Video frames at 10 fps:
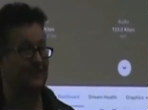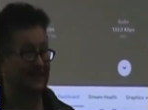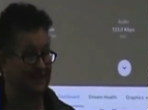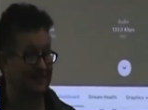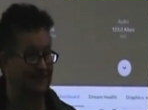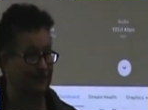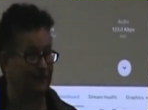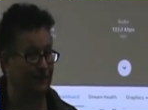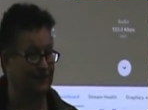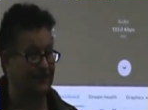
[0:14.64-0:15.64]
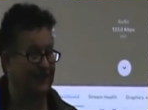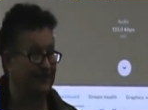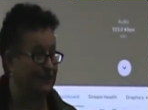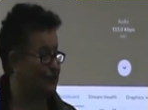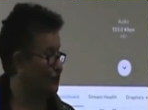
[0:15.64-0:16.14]
it is difficult.
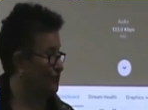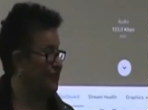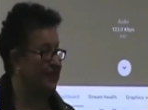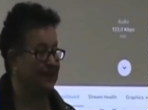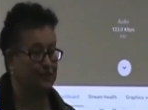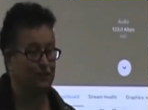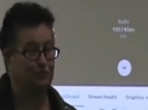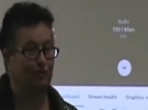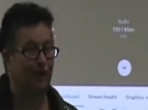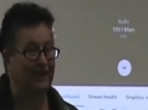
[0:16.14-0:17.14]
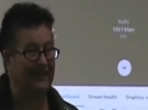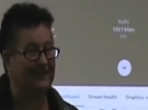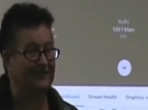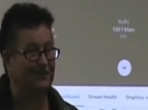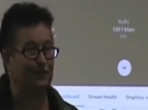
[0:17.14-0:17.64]
Did you see her
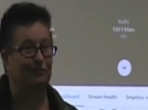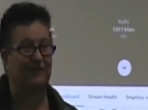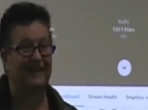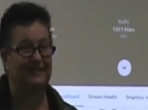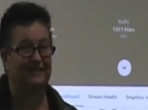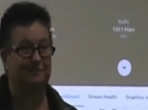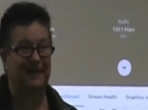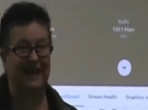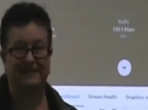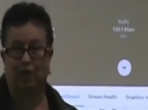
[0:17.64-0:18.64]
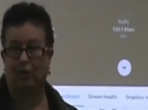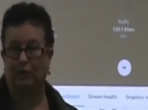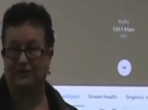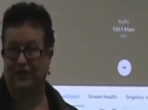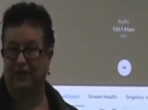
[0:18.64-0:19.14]
trying to grasp that,
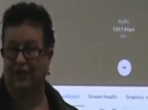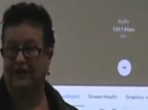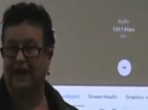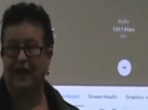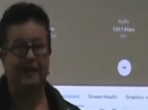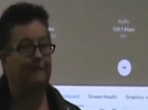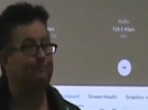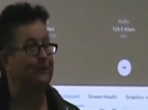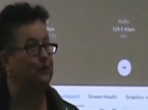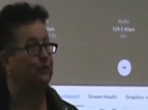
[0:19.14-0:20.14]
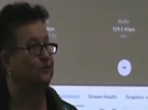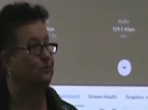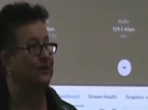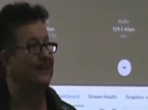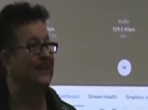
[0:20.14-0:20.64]
hold it on? Because
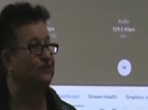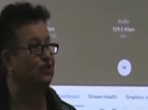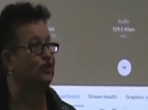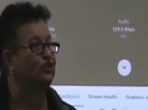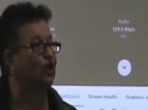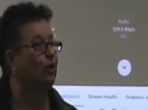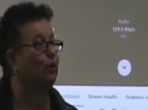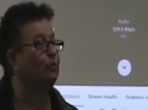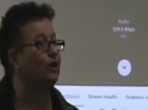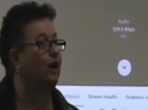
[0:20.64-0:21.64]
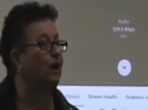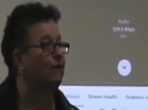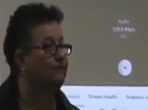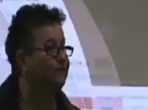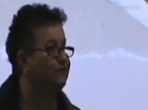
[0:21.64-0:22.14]
we get so
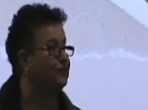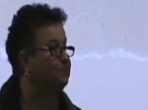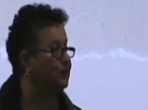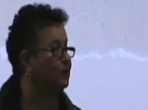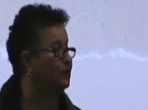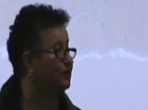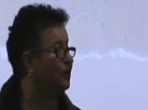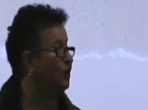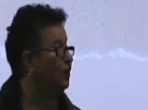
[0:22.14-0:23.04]
comfortable